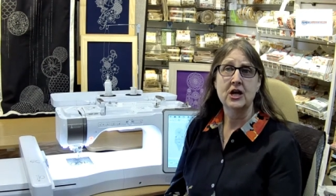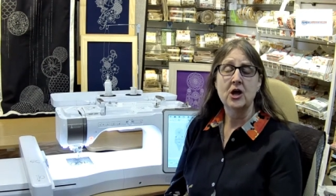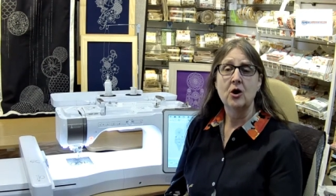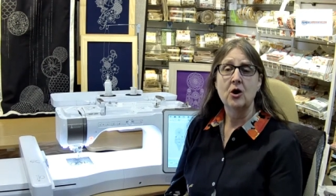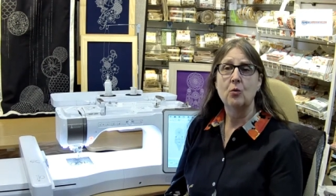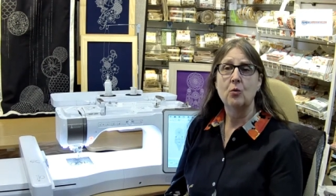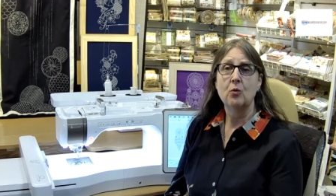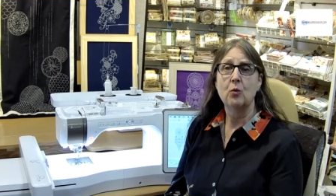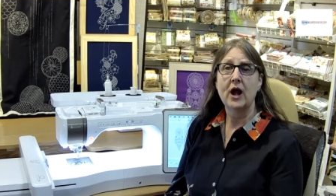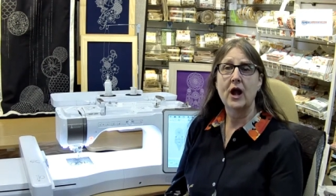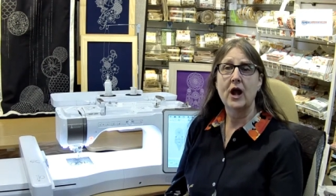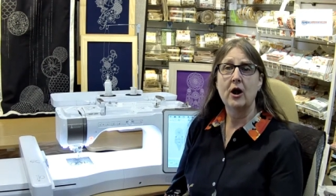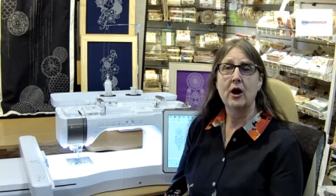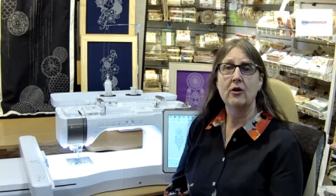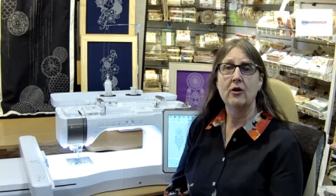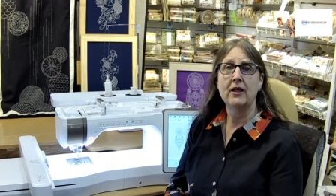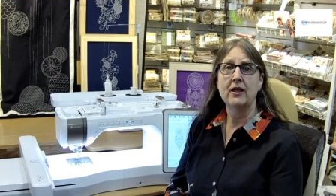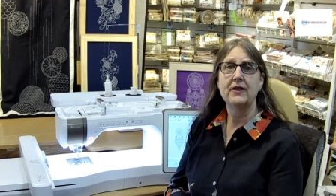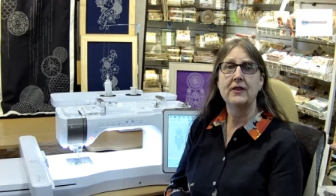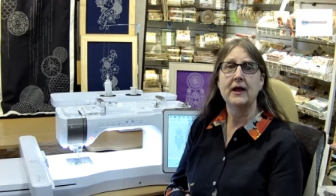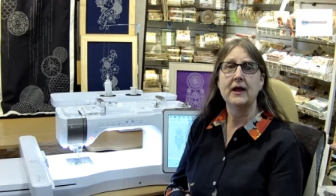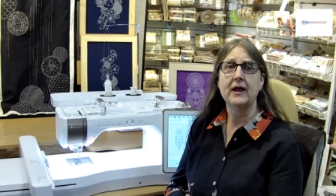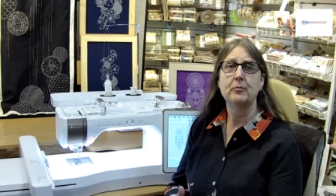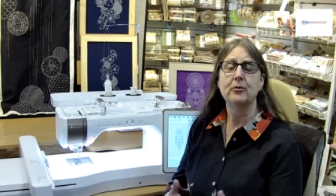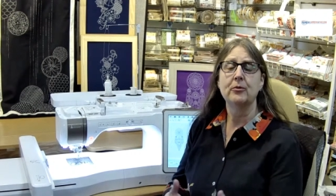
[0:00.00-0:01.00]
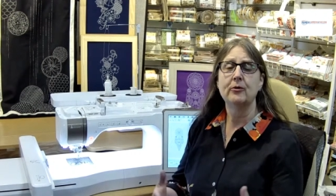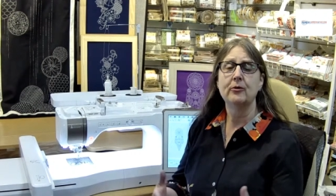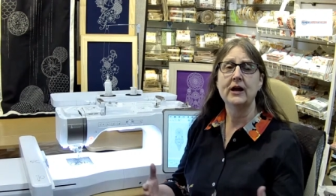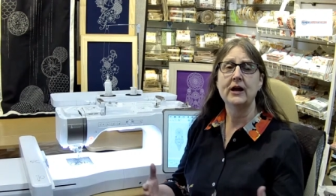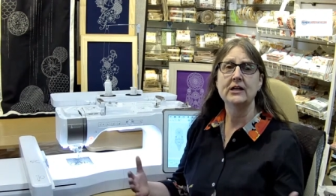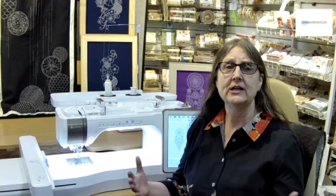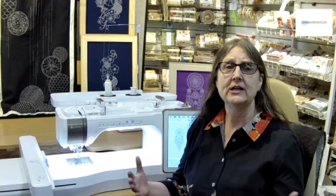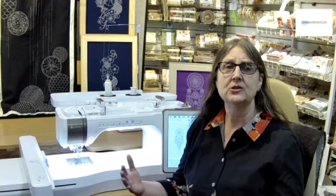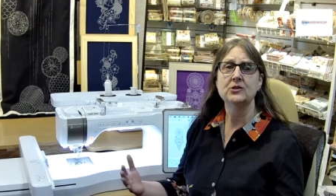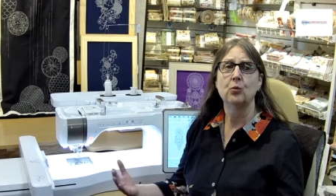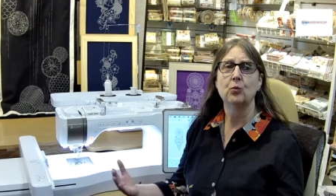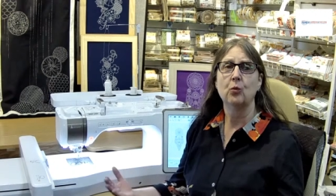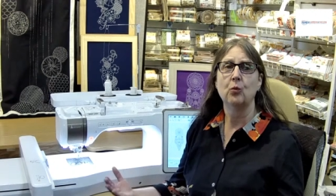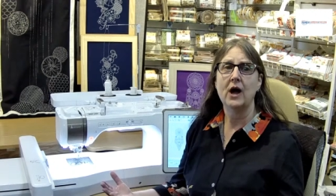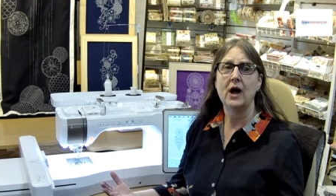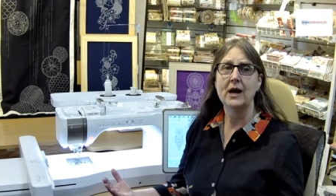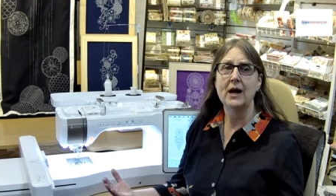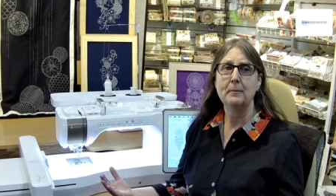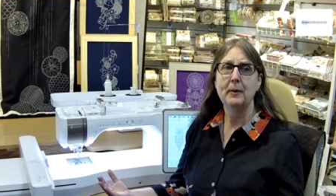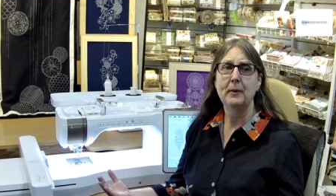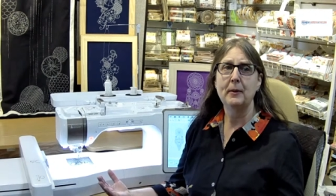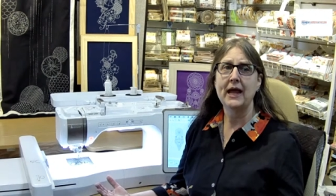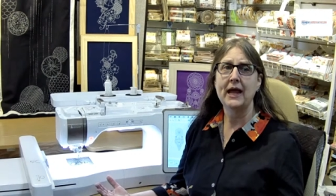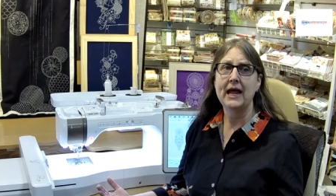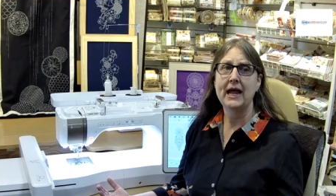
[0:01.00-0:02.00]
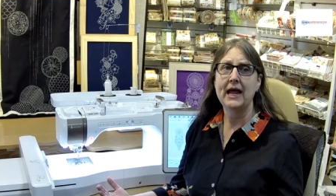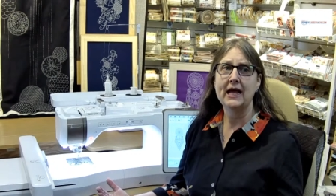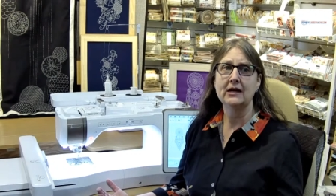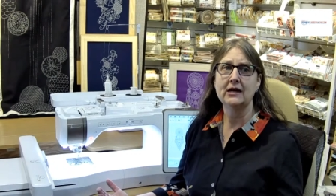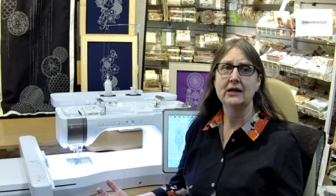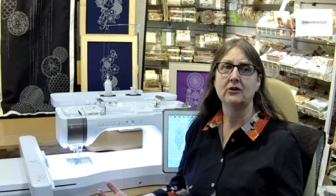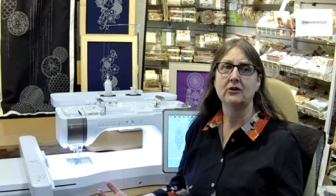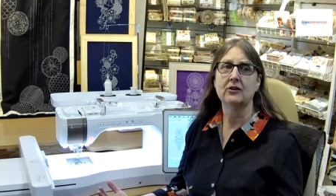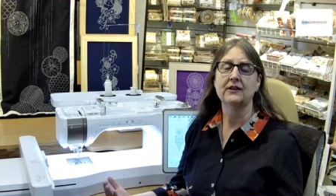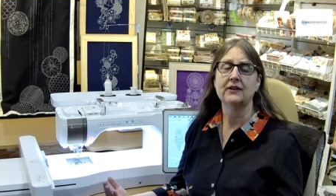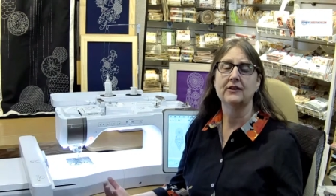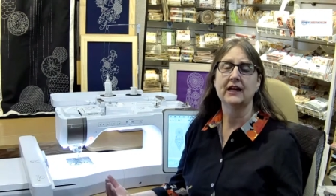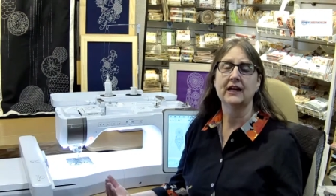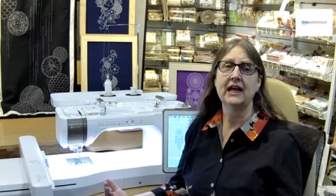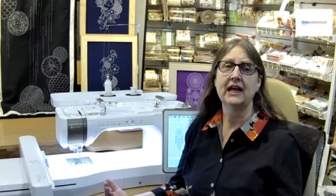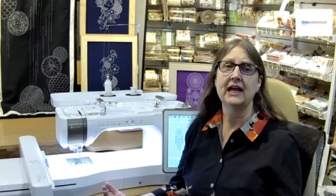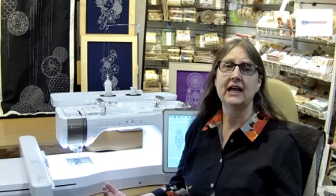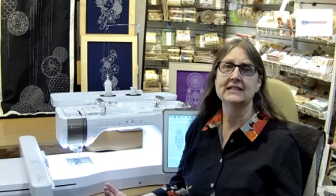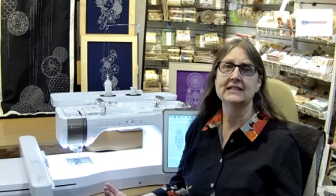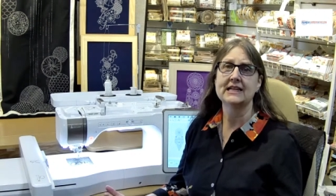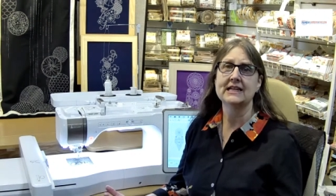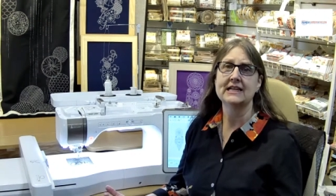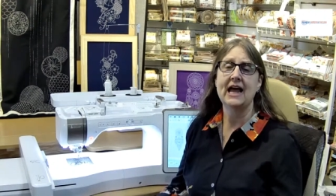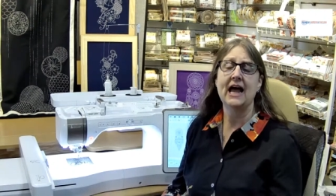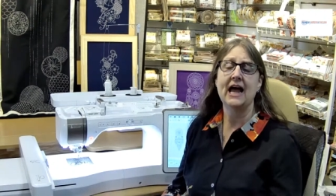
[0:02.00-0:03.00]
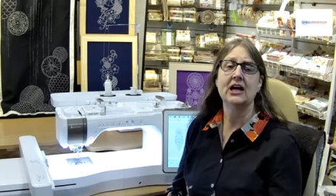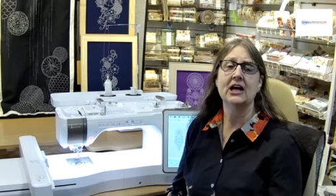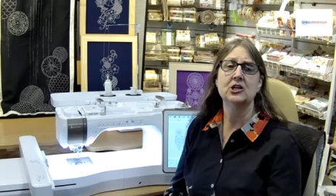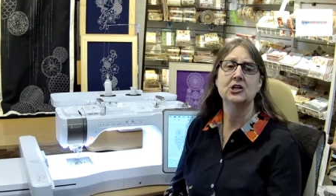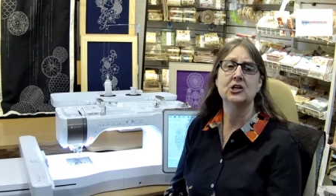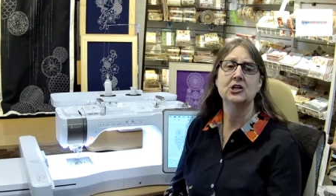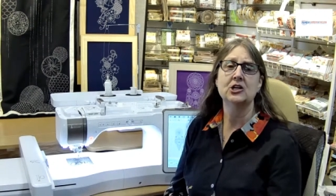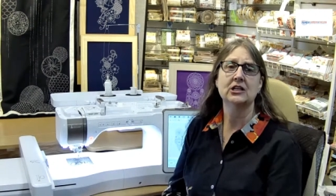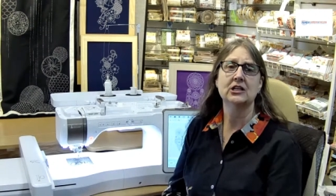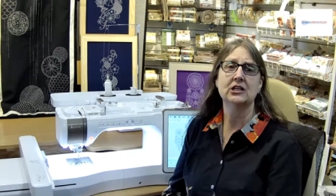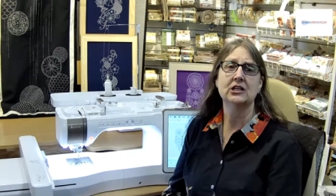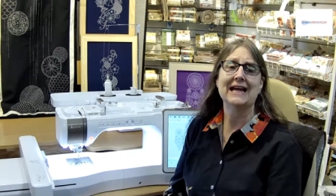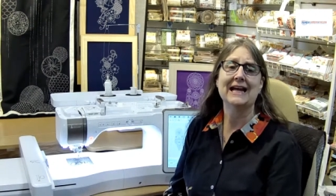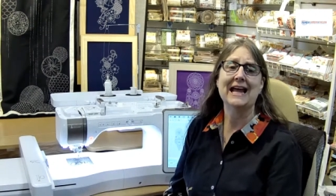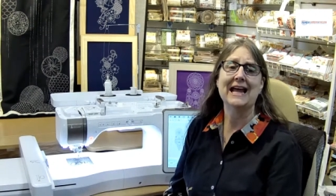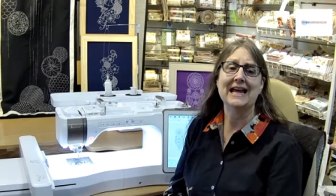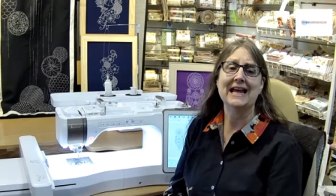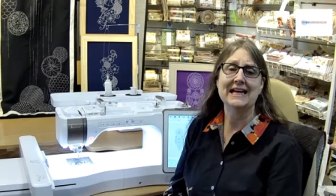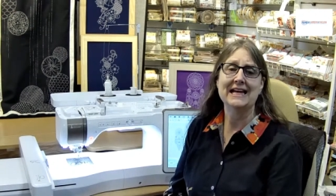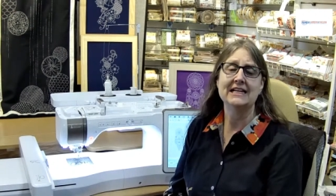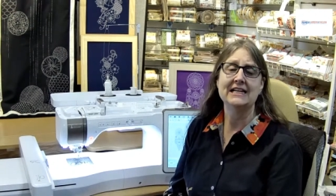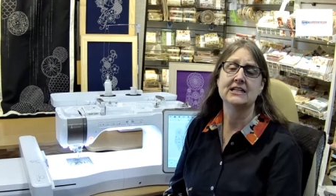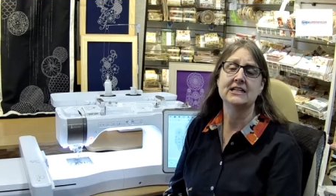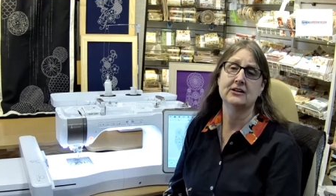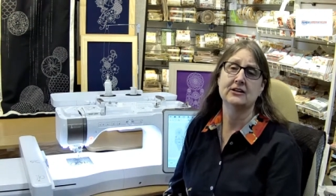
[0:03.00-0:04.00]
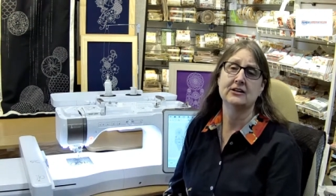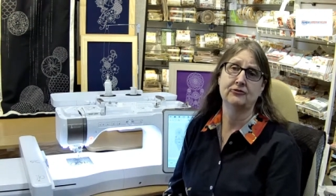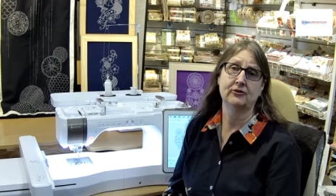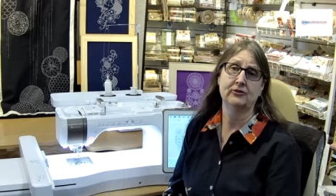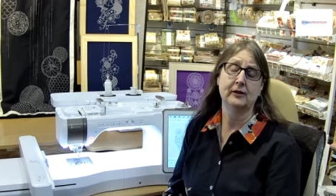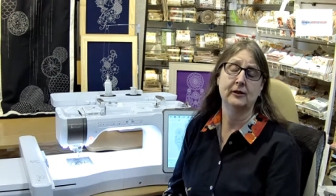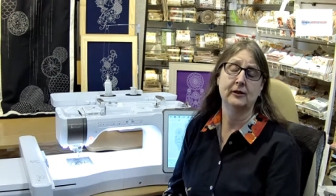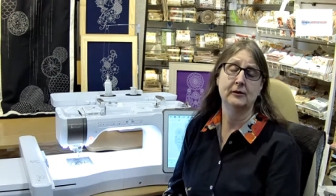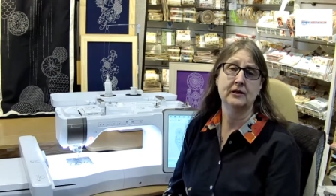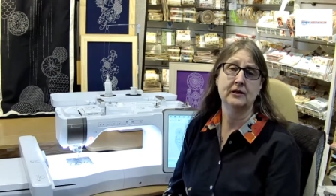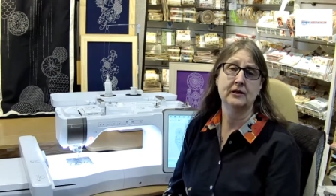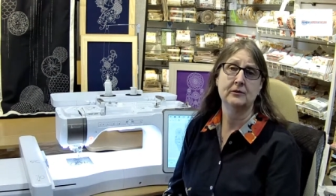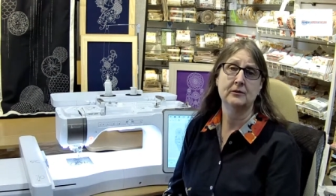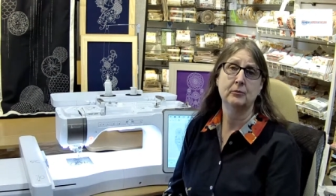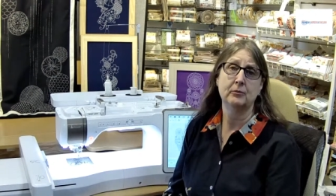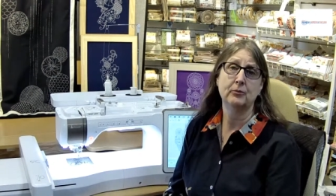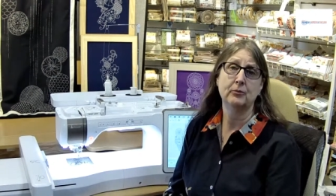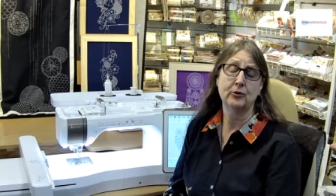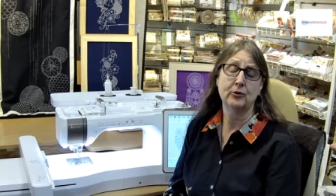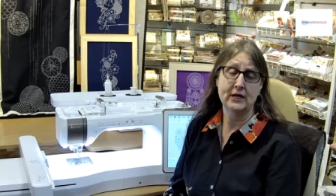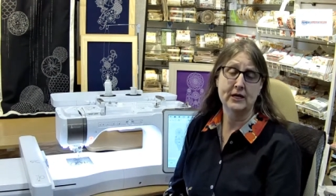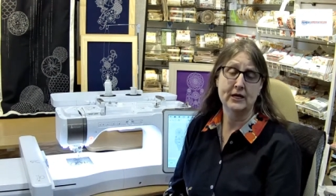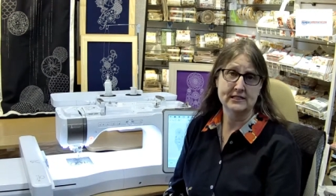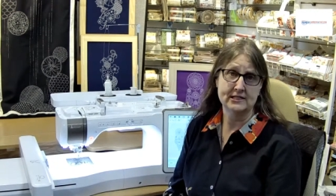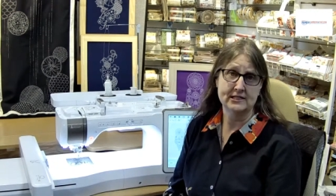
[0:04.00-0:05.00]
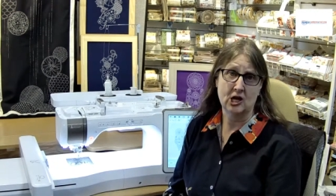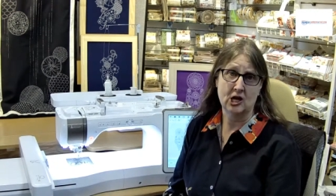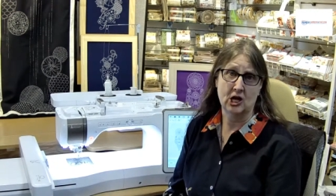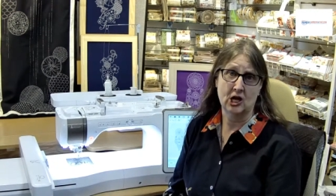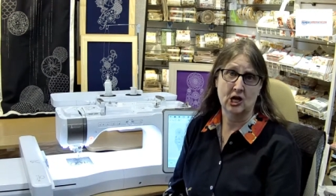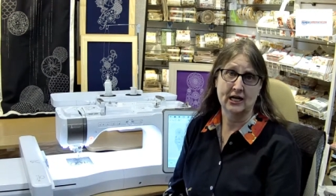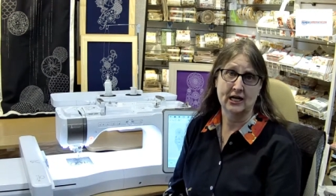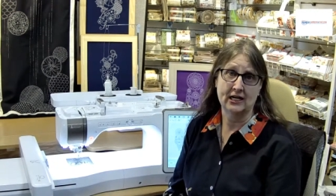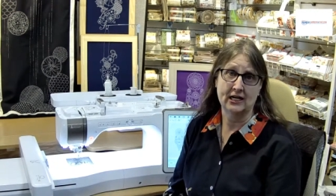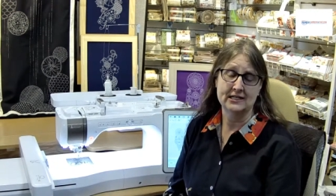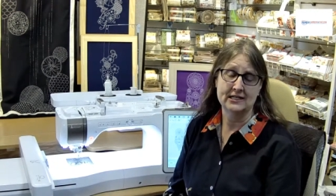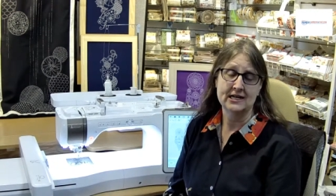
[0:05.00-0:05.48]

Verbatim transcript: where they print one panel that has actually eight different prints on it.